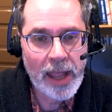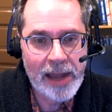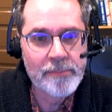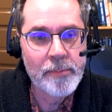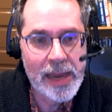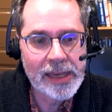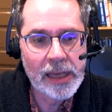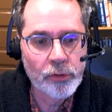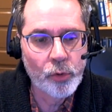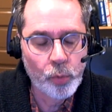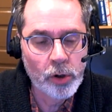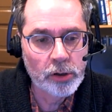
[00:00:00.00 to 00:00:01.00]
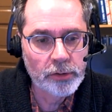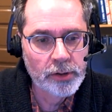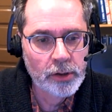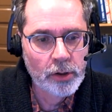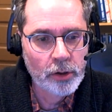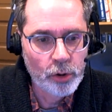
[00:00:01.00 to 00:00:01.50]
and making the world,
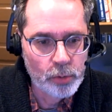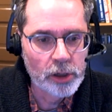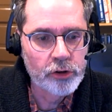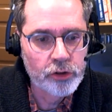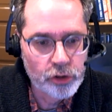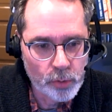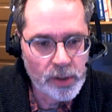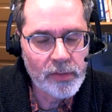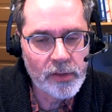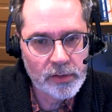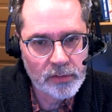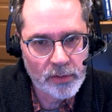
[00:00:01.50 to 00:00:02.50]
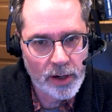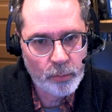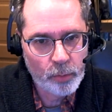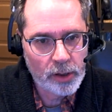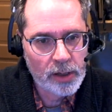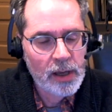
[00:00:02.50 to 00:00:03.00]
who are doing the design
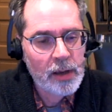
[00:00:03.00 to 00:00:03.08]
work,